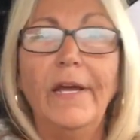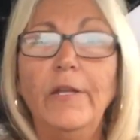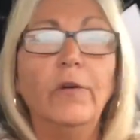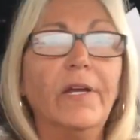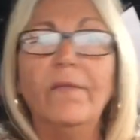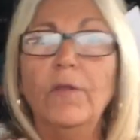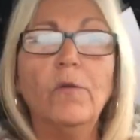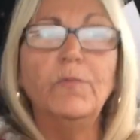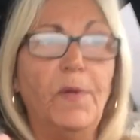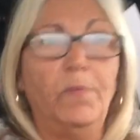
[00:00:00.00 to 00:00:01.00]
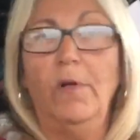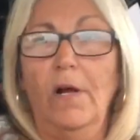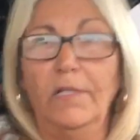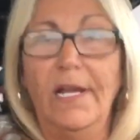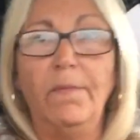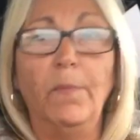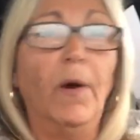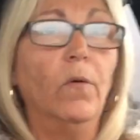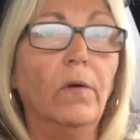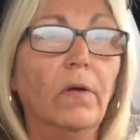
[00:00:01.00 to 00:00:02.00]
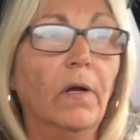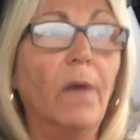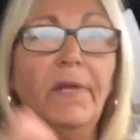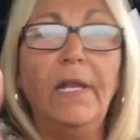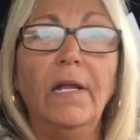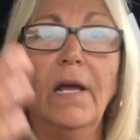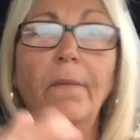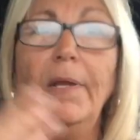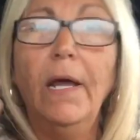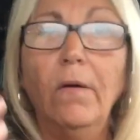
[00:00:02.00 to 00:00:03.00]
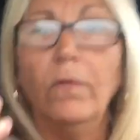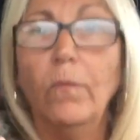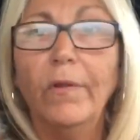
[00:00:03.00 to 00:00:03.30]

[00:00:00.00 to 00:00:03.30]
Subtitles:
and you're giving those people a hard time about coming in and coming out.